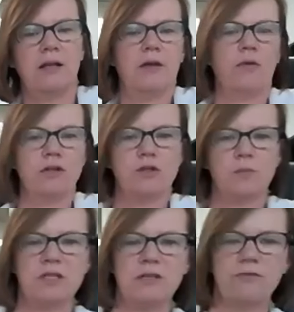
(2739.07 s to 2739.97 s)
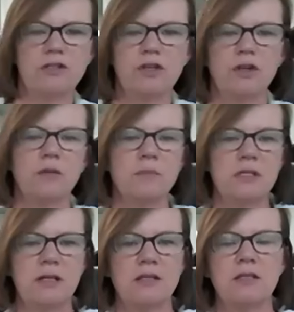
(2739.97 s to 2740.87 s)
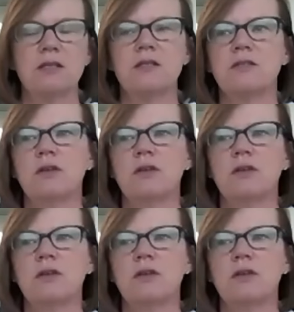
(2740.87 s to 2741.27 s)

and their own specific circumstances.